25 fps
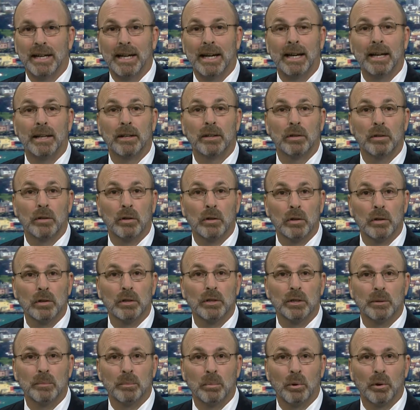at an
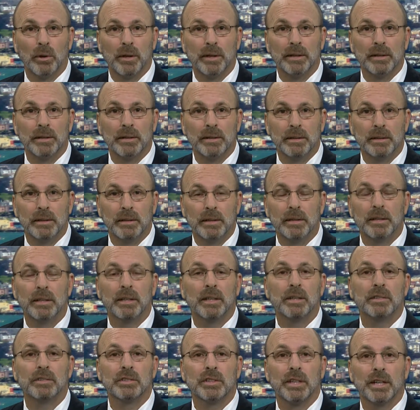earlier point in the
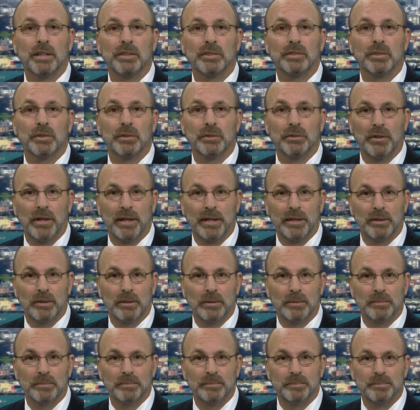educational cycle.
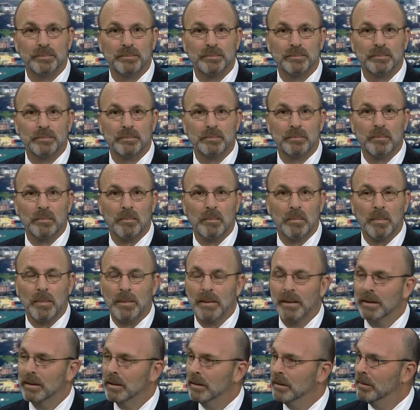
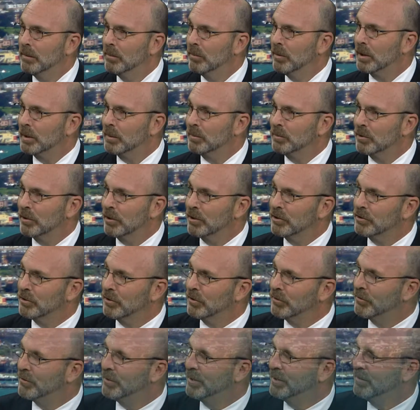Welcome to our show,
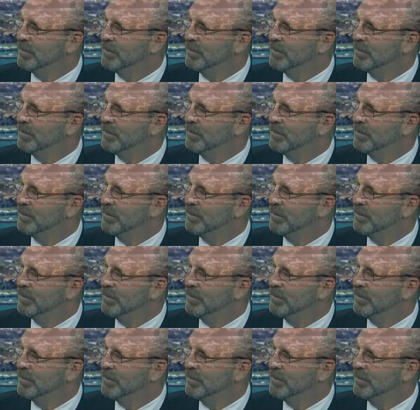Steve.